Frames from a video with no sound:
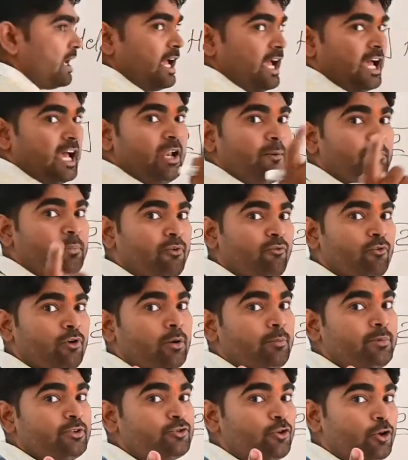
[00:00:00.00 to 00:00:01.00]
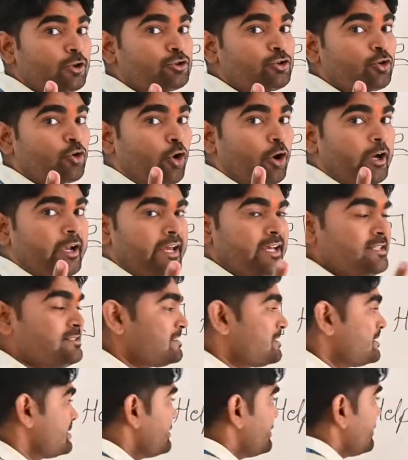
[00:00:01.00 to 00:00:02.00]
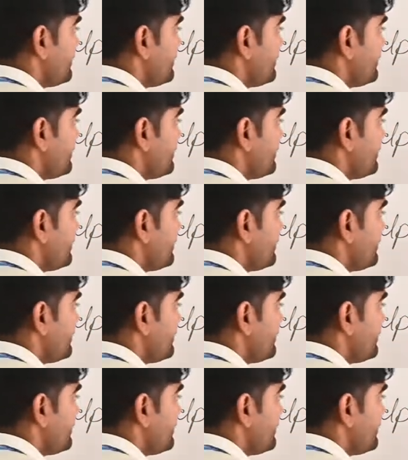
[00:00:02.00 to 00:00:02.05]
Helping verb is also called as